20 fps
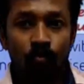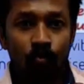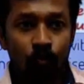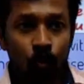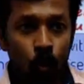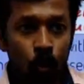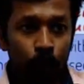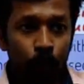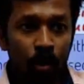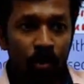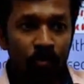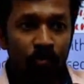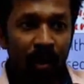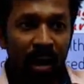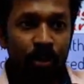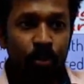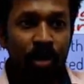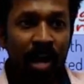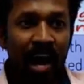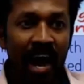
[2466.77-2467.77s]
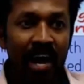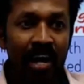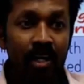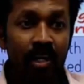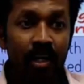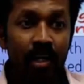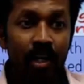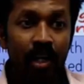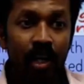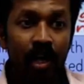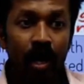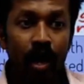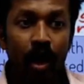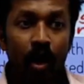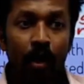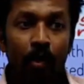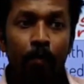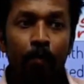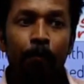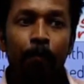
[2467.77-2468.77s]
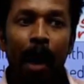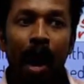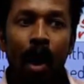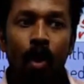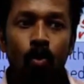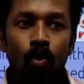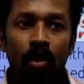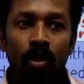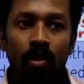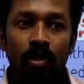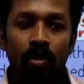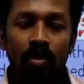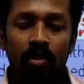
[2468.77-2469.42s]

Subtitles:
4.5 to 9 pound.